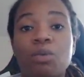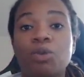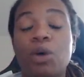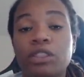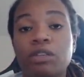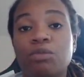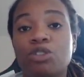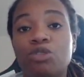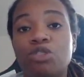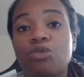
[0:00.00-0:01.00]
We want them
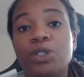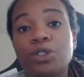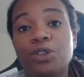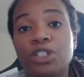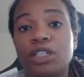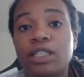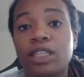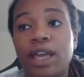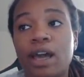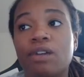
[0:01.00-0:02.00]
to use the resources that
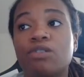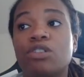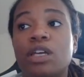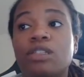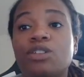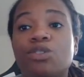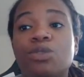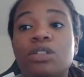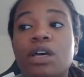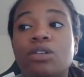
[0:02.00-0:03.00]
they have so that these
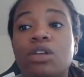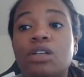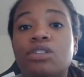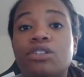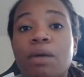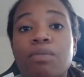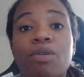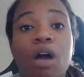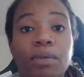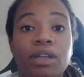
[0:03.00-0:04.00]
suicidal thoughts are not
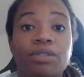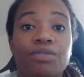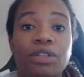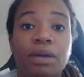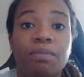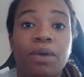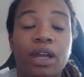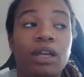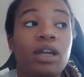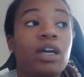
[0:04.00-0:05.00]
prominent for them,
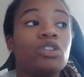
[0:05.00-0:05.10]
right?